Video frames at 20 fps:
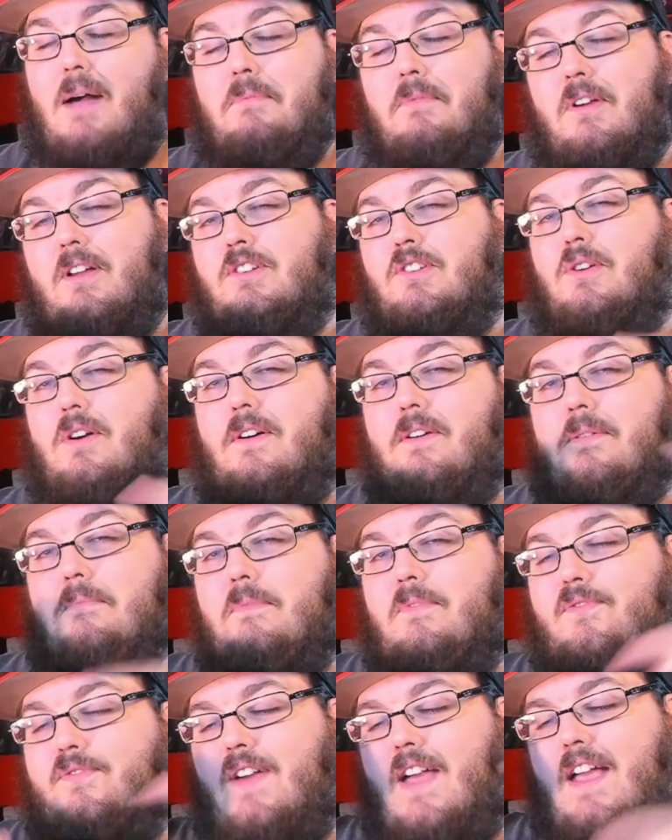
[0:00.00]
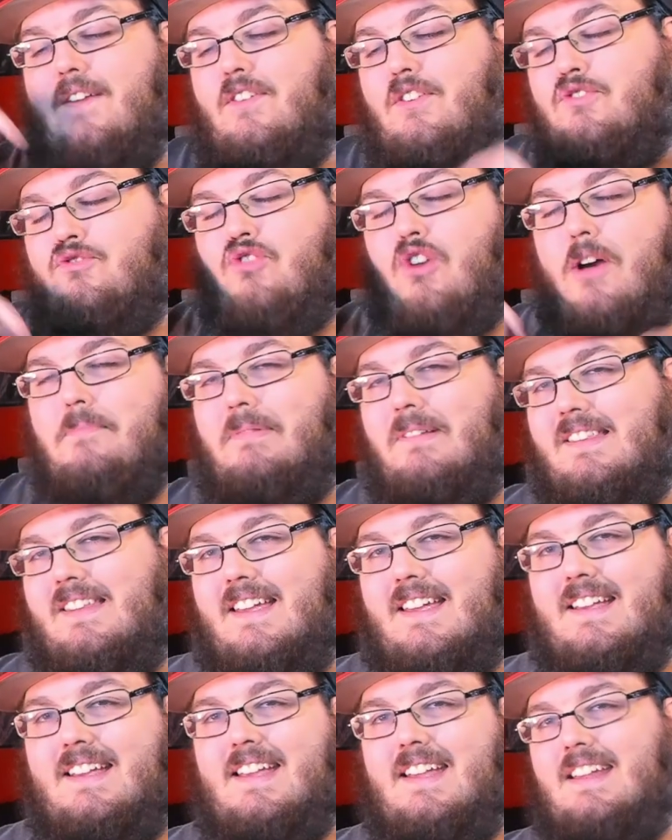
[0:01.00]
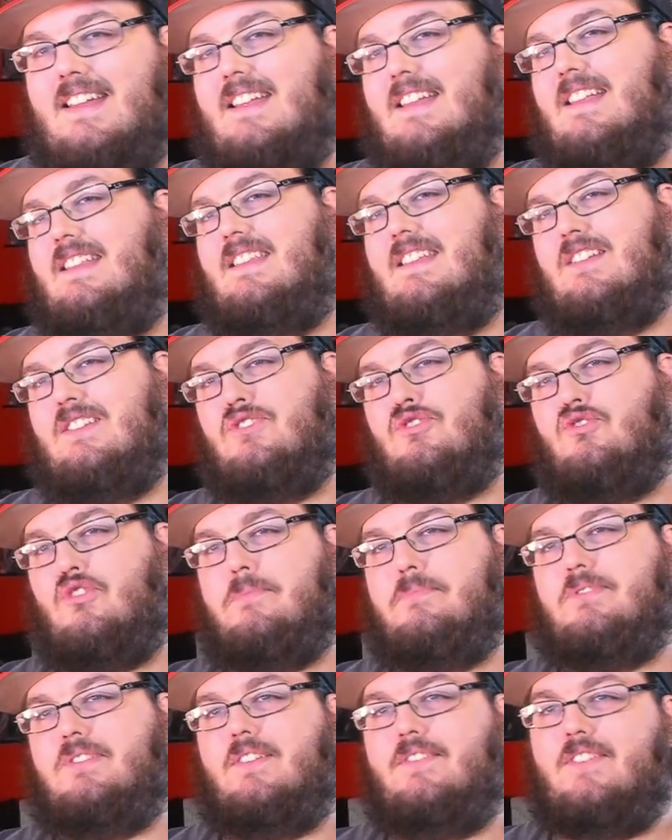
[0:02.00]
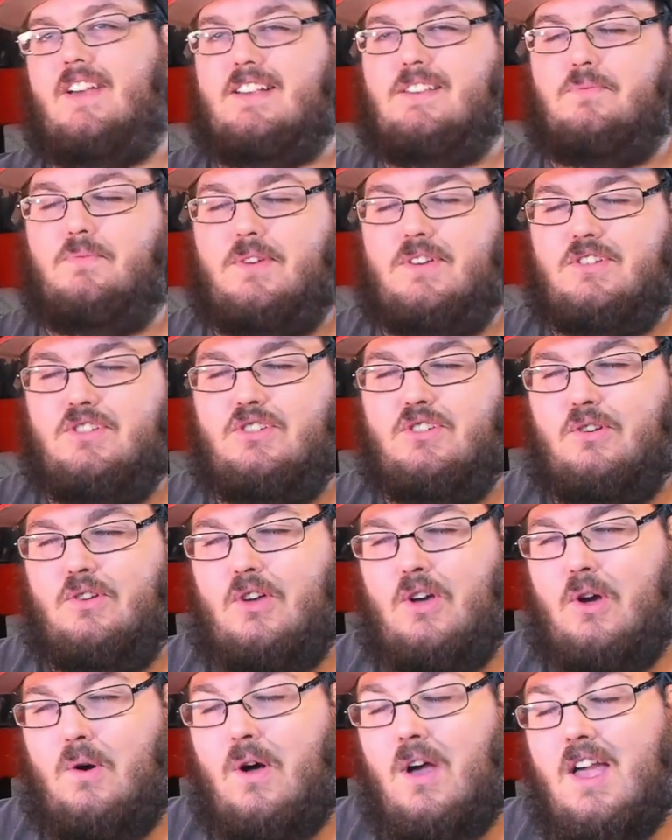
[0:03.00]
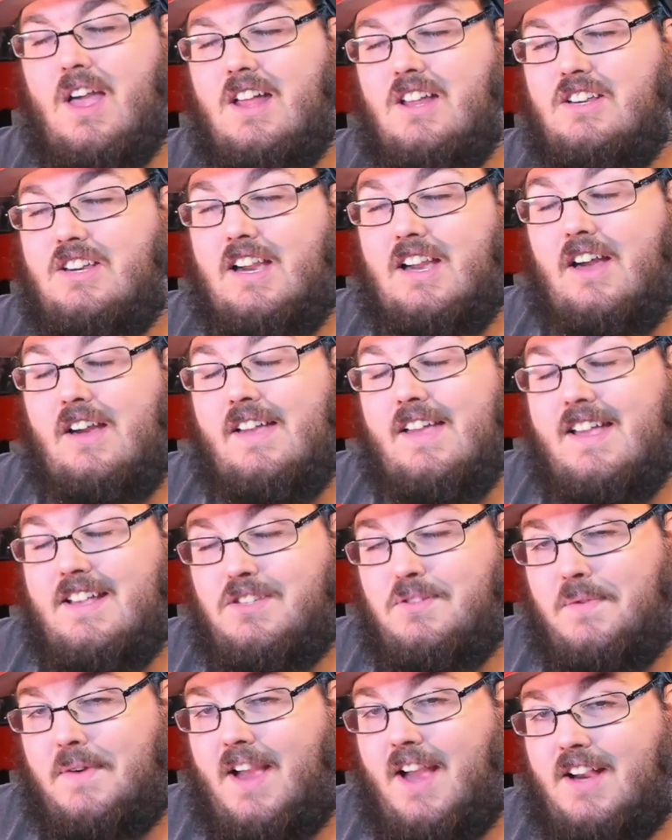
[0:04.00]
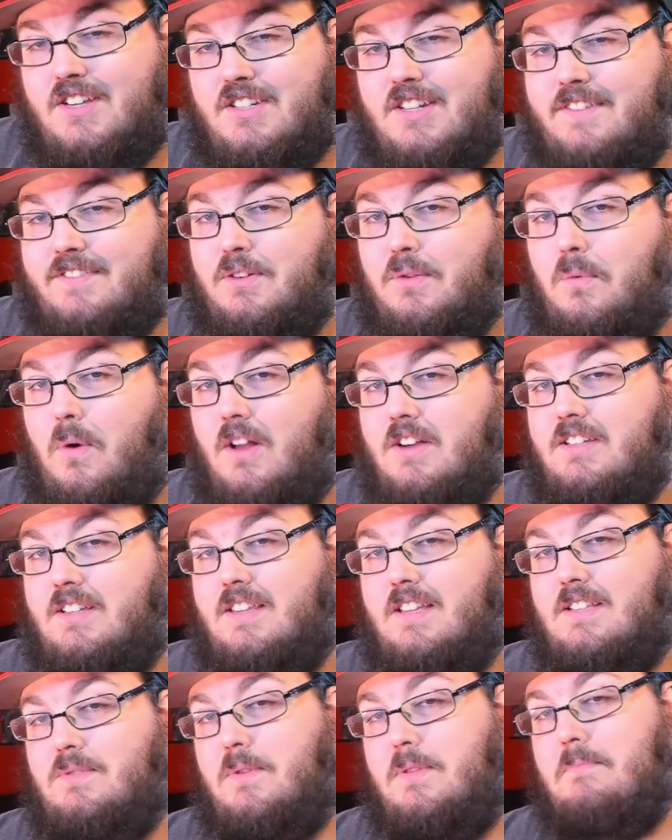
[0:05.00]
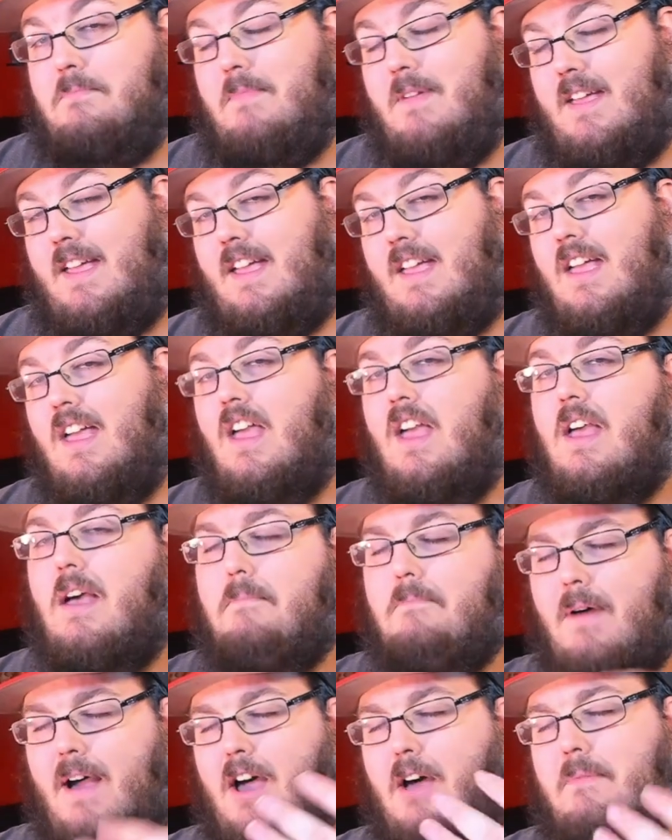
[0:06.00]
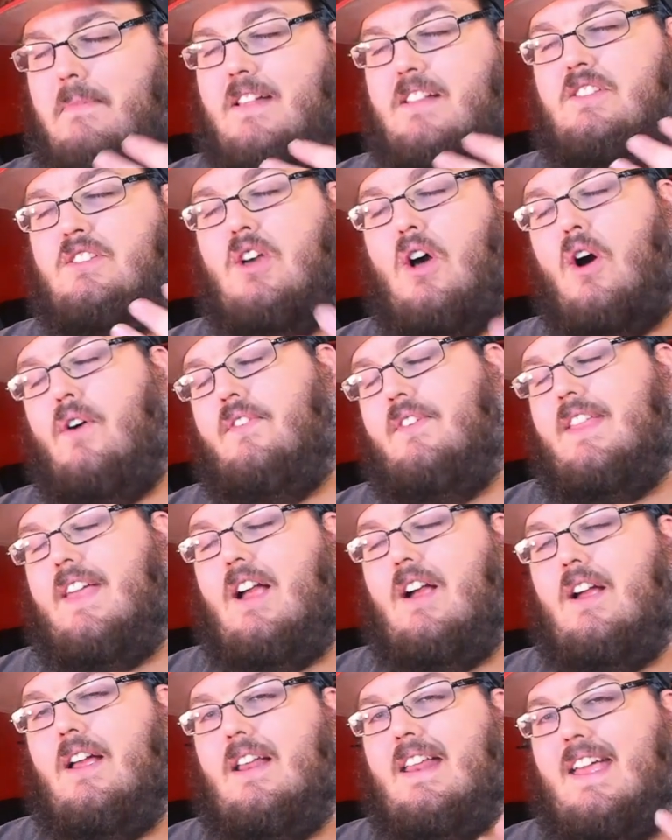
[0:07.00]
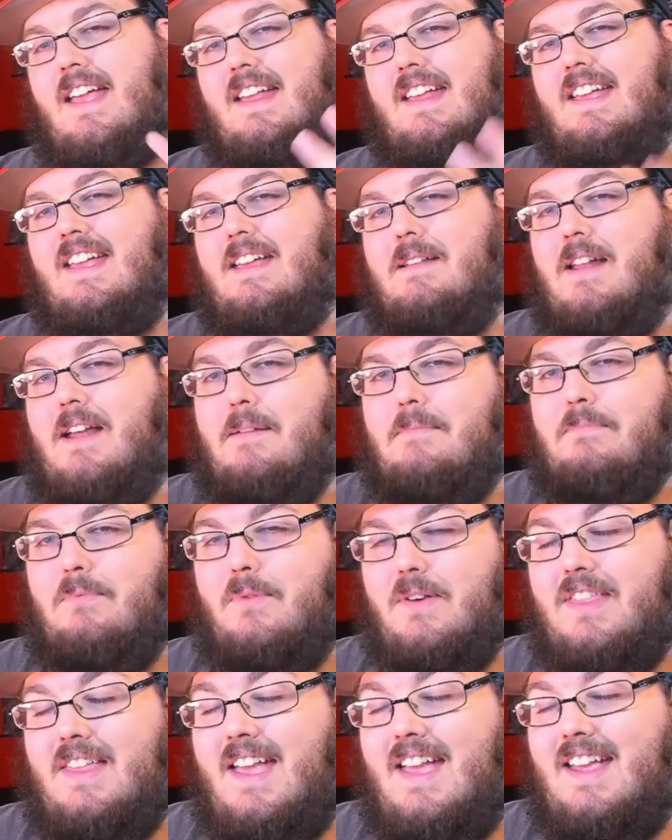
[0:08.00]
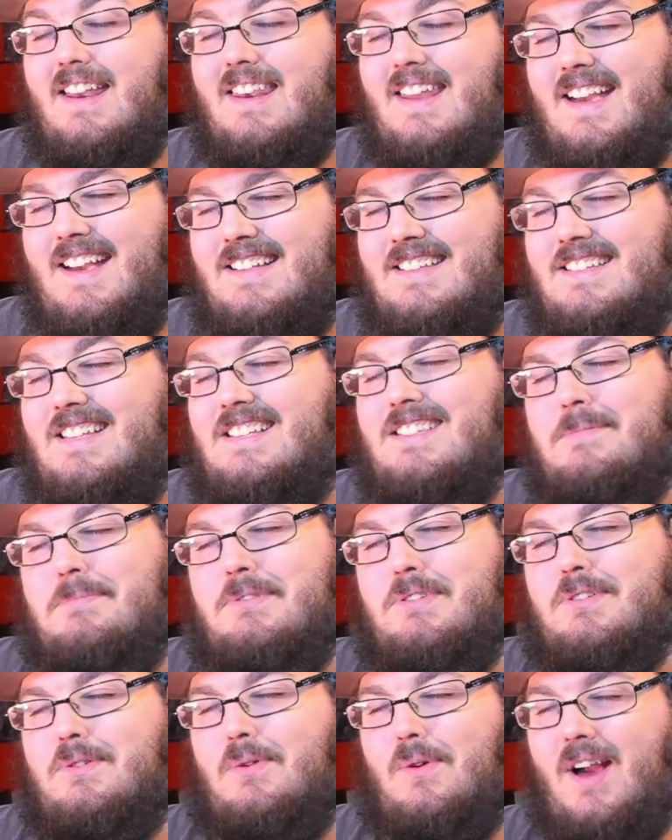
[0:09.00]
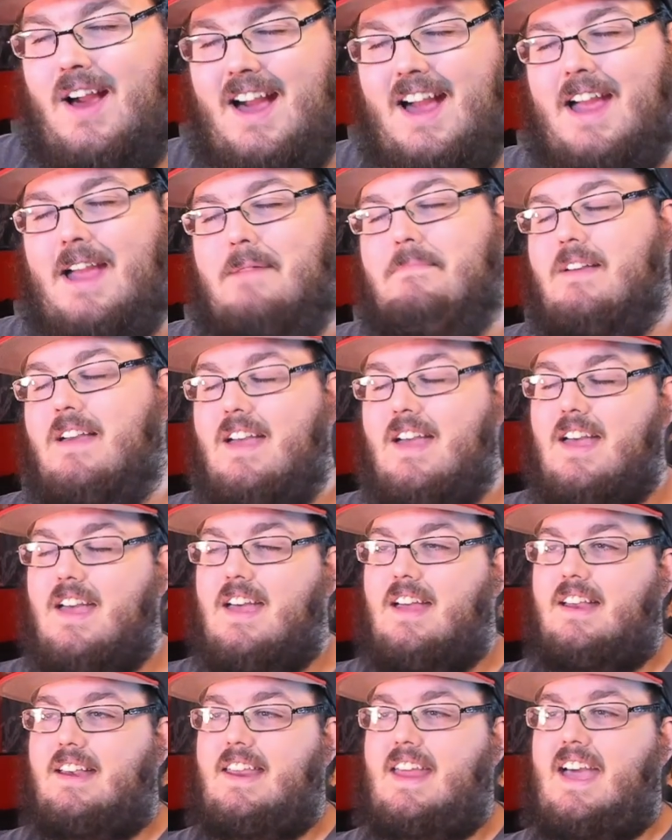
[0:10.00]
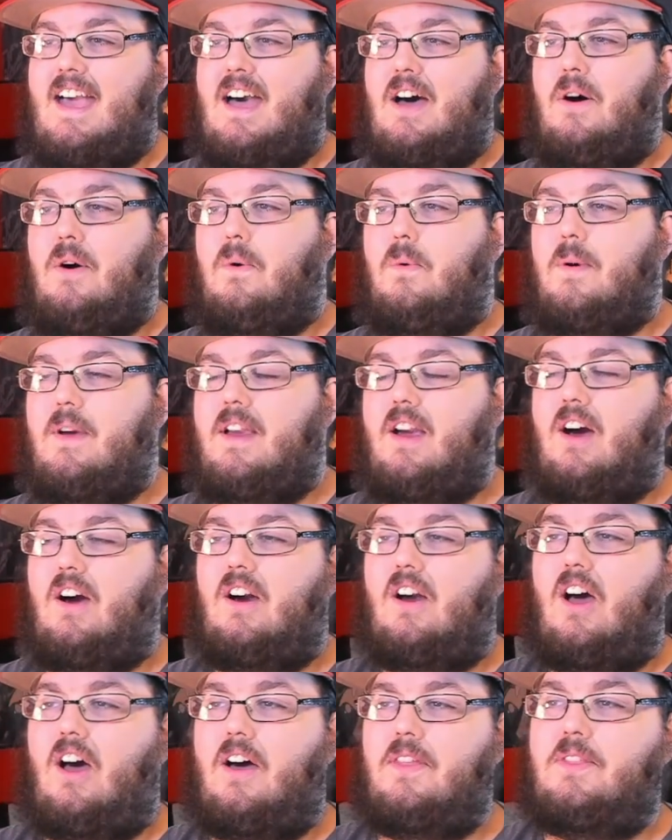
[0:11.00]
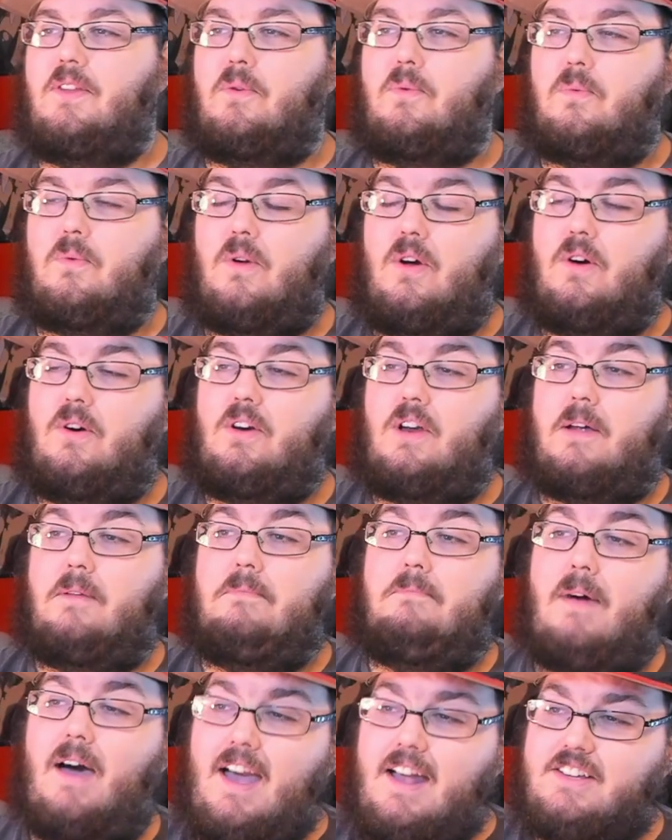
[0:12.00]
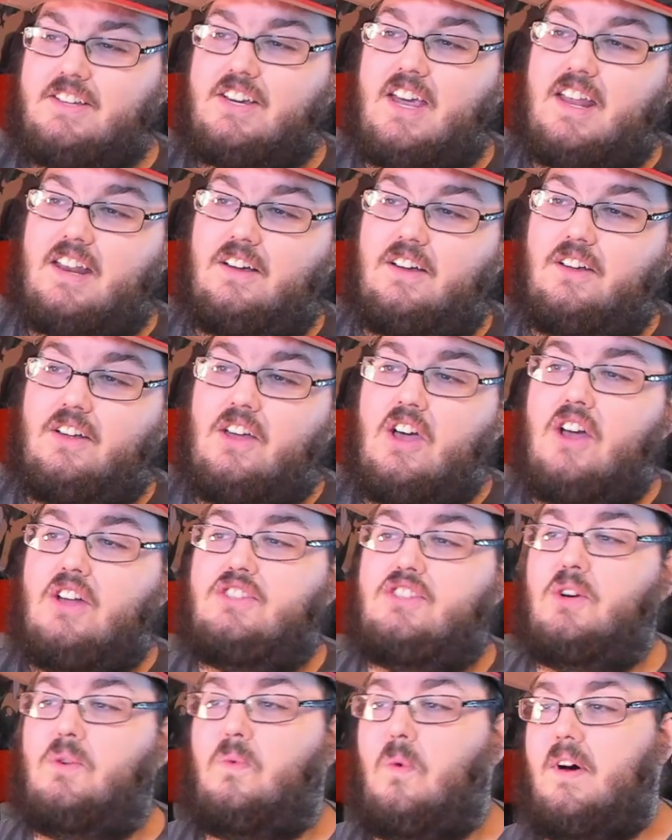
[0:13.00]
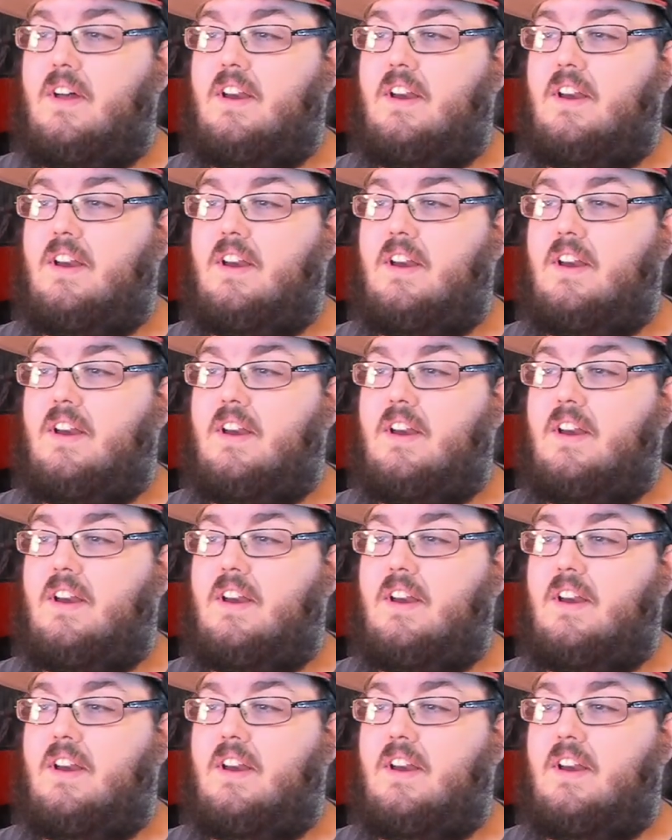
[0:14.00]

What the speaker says: I'm going to do him a favor, drop a link in the description if you guys wish to go check out his reaction after watching this with me. By all means, go over there and hit him up with a nice subscribe. Now, we are on the road on my channel to